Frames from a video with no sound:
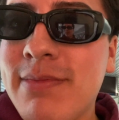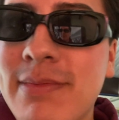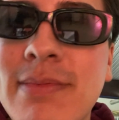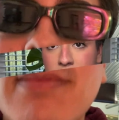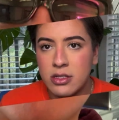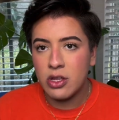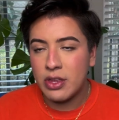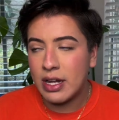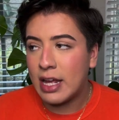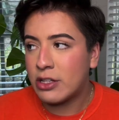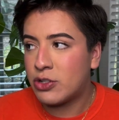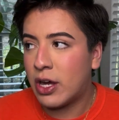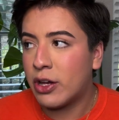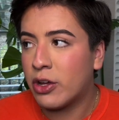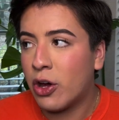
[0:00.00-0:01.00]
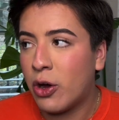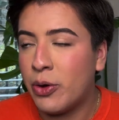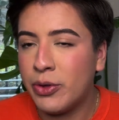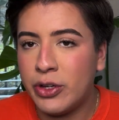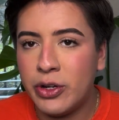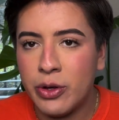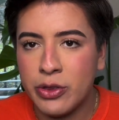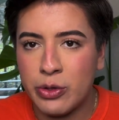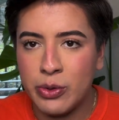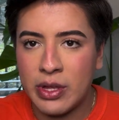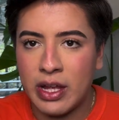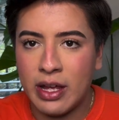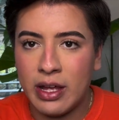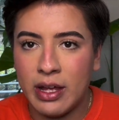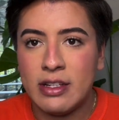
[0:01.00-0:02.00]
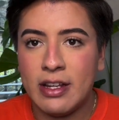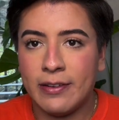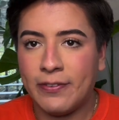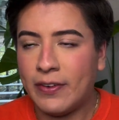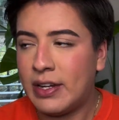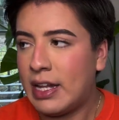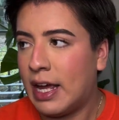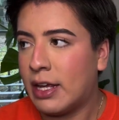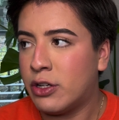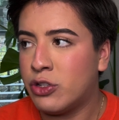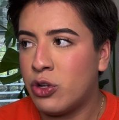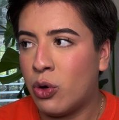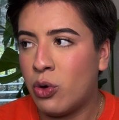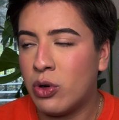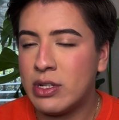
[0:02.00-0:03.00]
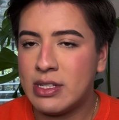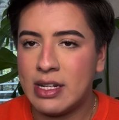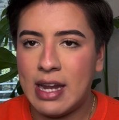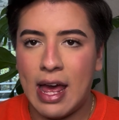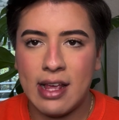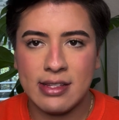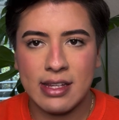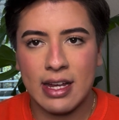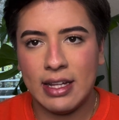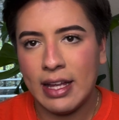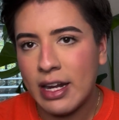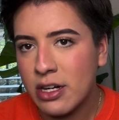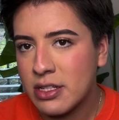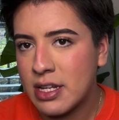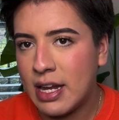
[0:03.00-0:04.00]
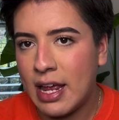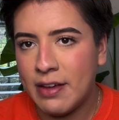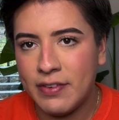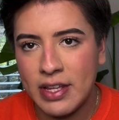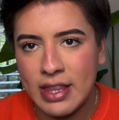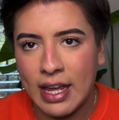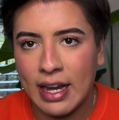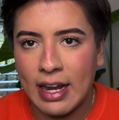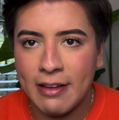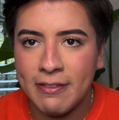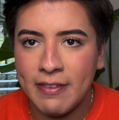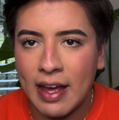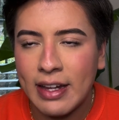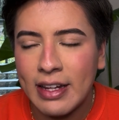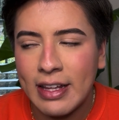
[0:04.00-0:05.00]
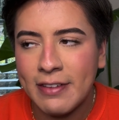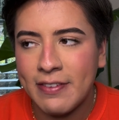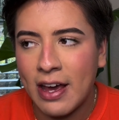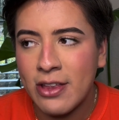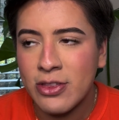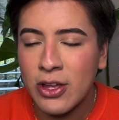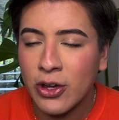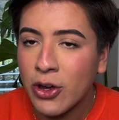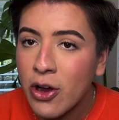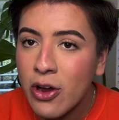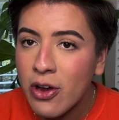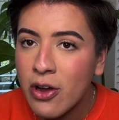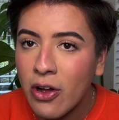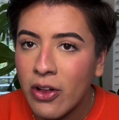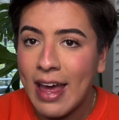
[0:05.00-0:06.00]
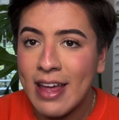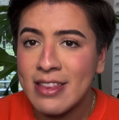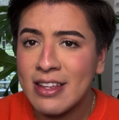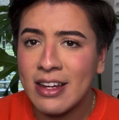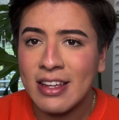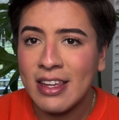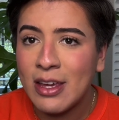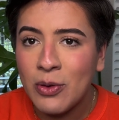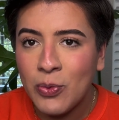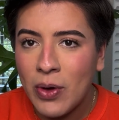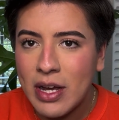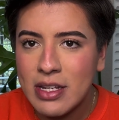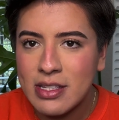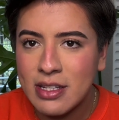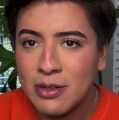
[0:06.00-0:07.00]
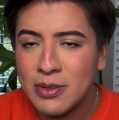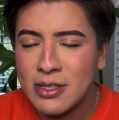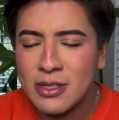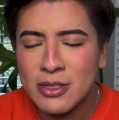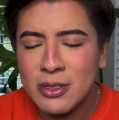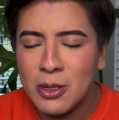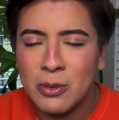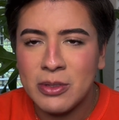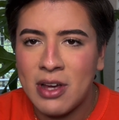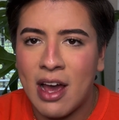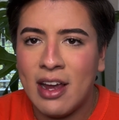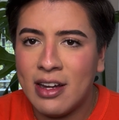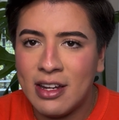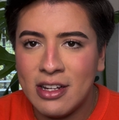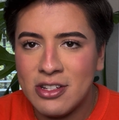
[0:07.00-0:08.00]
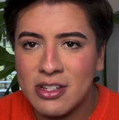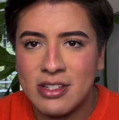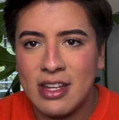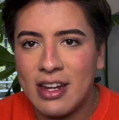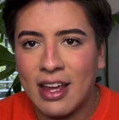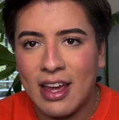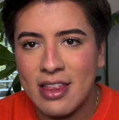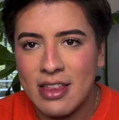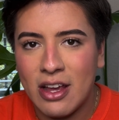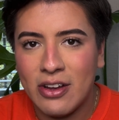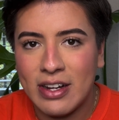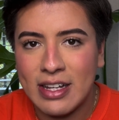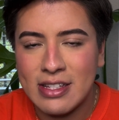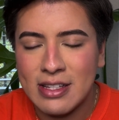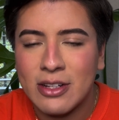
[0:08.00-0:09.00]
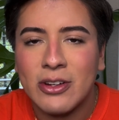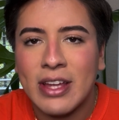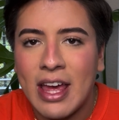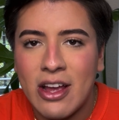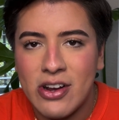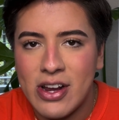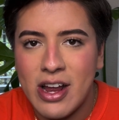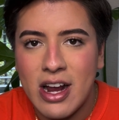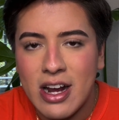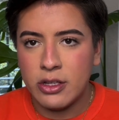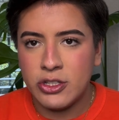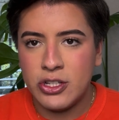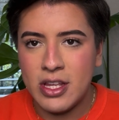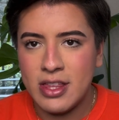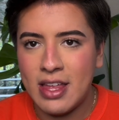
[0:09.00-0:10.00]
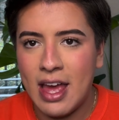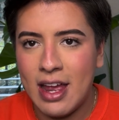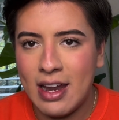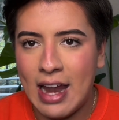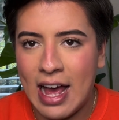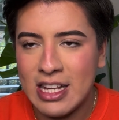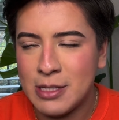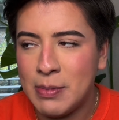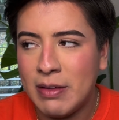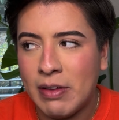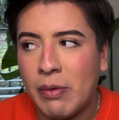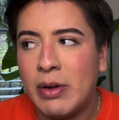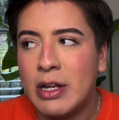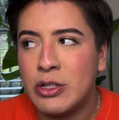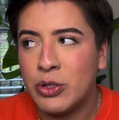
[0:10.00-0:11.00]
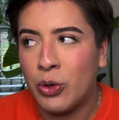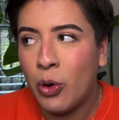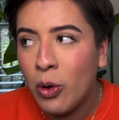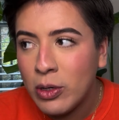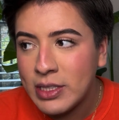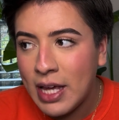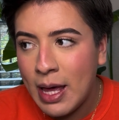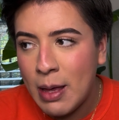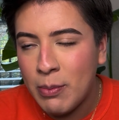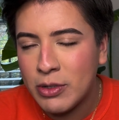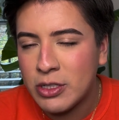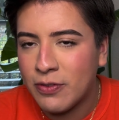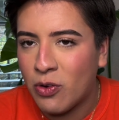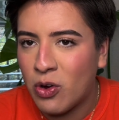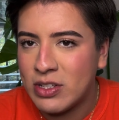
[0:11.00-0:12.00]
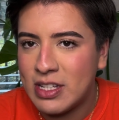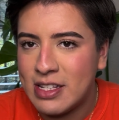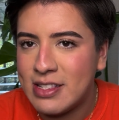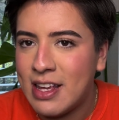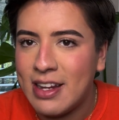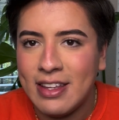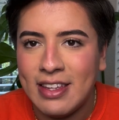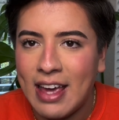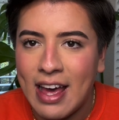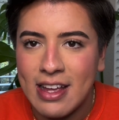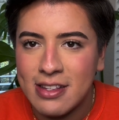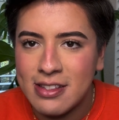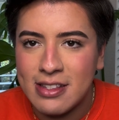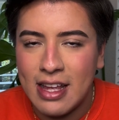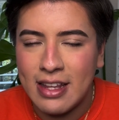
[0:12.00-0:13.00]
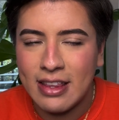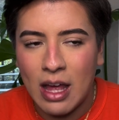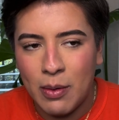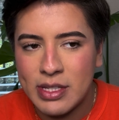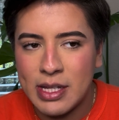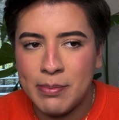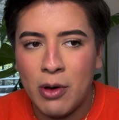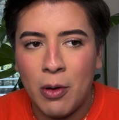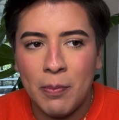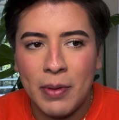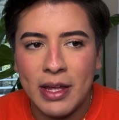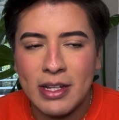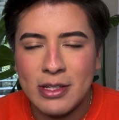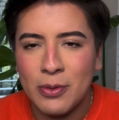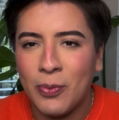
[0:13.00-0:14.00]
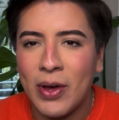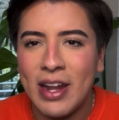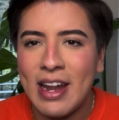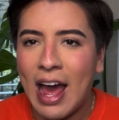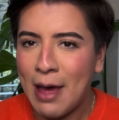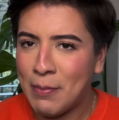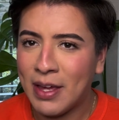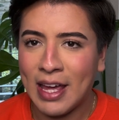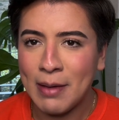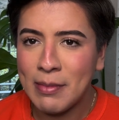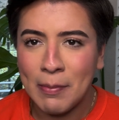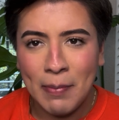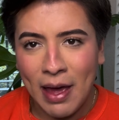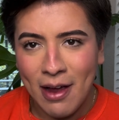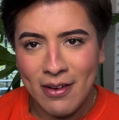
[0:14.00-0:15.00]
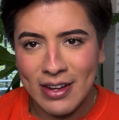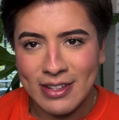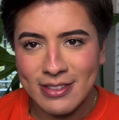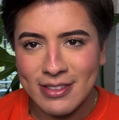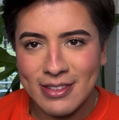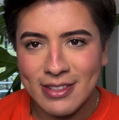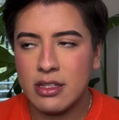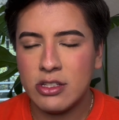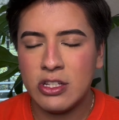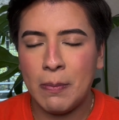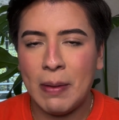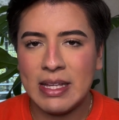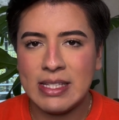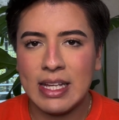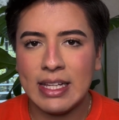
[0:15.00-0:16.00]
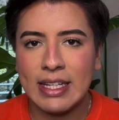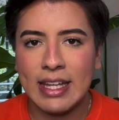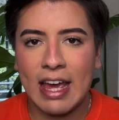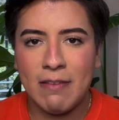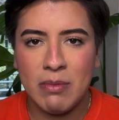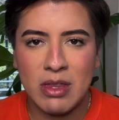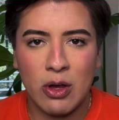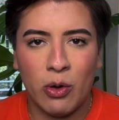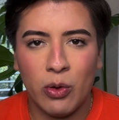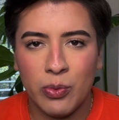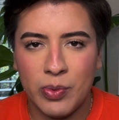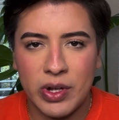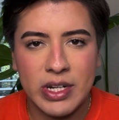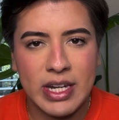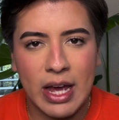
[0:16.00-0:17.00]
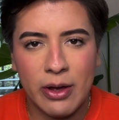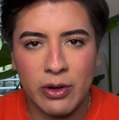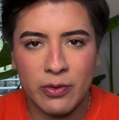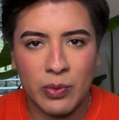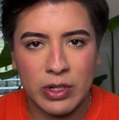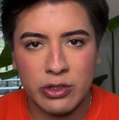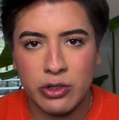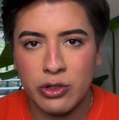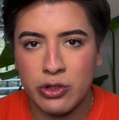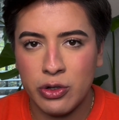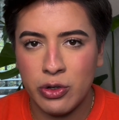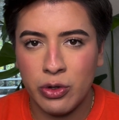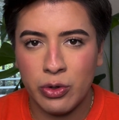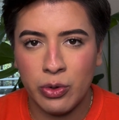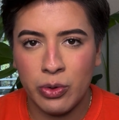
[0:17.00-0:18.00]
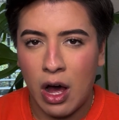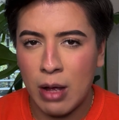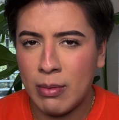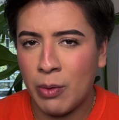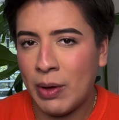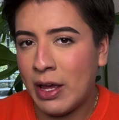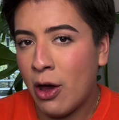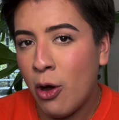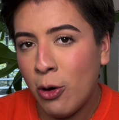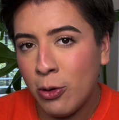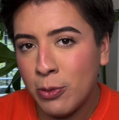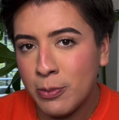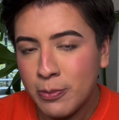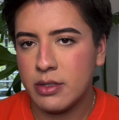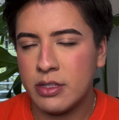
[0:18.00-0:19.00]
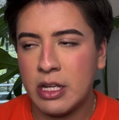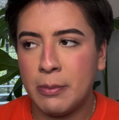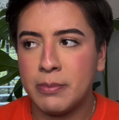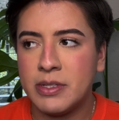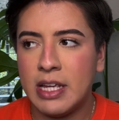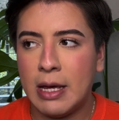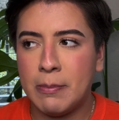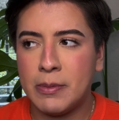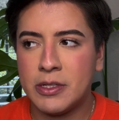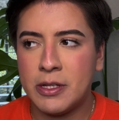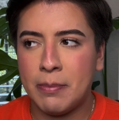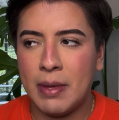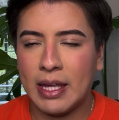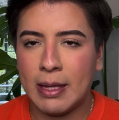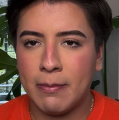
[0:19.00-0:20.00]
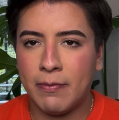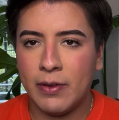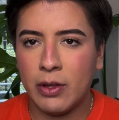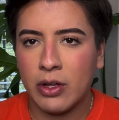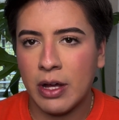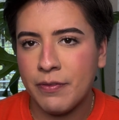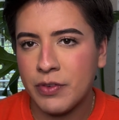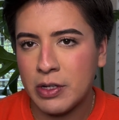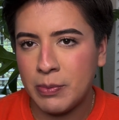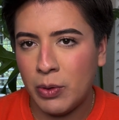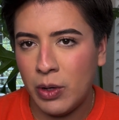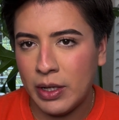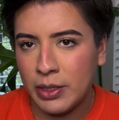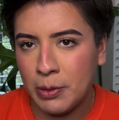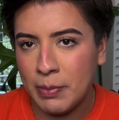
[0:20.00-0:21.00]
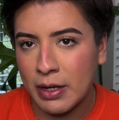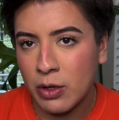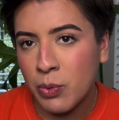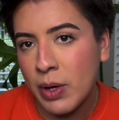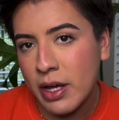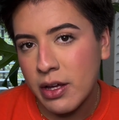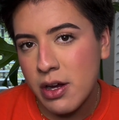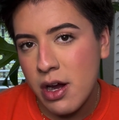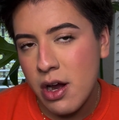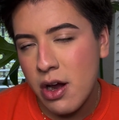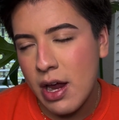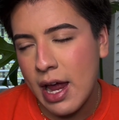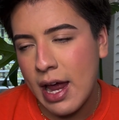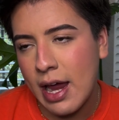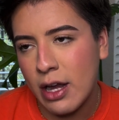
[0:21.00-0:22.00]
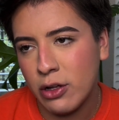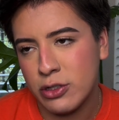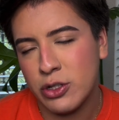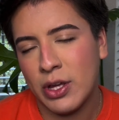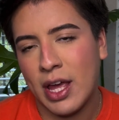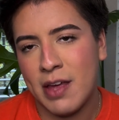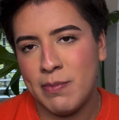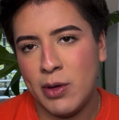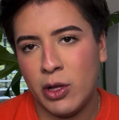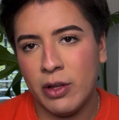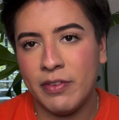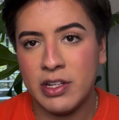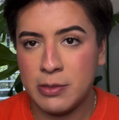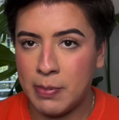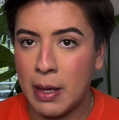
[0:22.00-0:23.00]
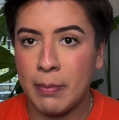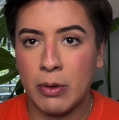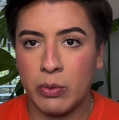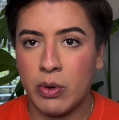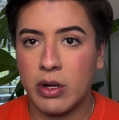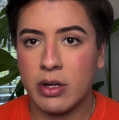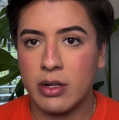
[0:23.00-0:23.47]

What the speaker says: So then I try to go, you know, through the different like doors and escalators and everything, and I finally find the girl, and there he was so tiny, just sitting in there in his little carrier. She then asked me if I wanted to hold him, which of course I said yes, and that moment when I became a parent. She basically gave me the whole rundown of what to do on my way home, some tips to make him feel comfortable a little bit quicker, and also gave me all of his paperwork.